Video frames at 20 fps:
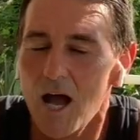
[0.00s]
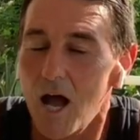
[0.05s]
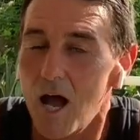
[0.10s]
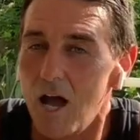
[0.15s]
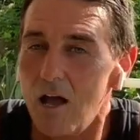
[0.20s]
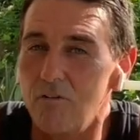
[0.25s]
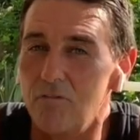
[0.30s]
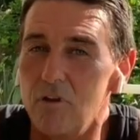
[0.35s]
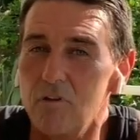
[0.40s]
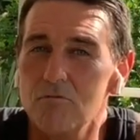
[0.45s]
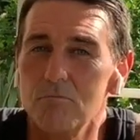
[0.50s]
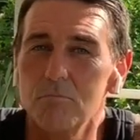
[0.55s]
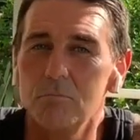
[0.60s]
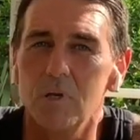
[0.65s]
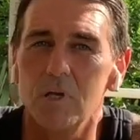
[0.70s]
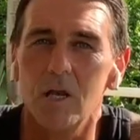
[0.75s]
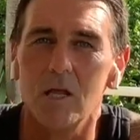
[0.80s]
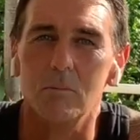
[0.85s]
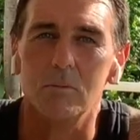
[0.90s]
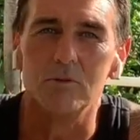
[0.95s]
I've even
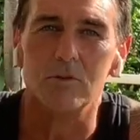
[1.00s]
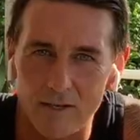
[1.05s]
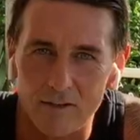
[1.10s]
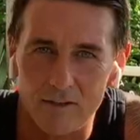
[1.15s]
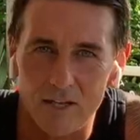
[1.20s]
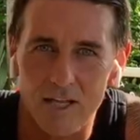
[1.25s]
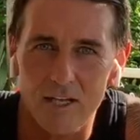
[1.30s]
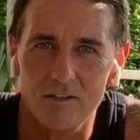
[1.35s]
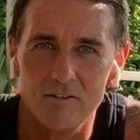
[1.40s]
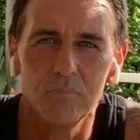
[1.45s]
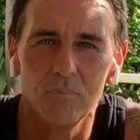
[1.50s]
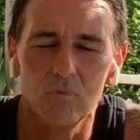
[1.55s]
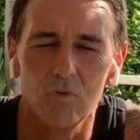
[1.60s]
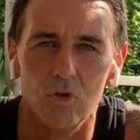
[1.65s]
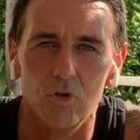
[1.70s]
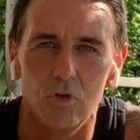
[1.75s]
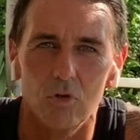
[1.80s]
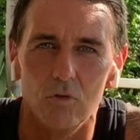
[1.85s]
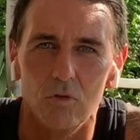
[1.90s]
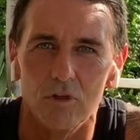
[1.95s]
been able to teach to
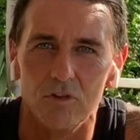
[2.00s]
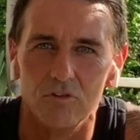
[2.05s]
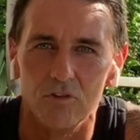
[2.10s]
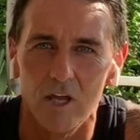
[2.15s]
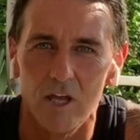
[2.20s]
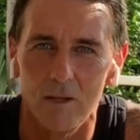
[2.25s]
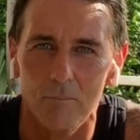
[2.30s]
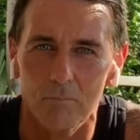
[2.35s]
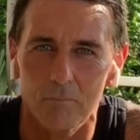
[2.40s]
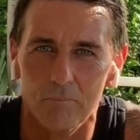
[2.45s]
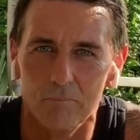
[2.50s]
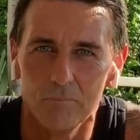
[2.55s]
do the same,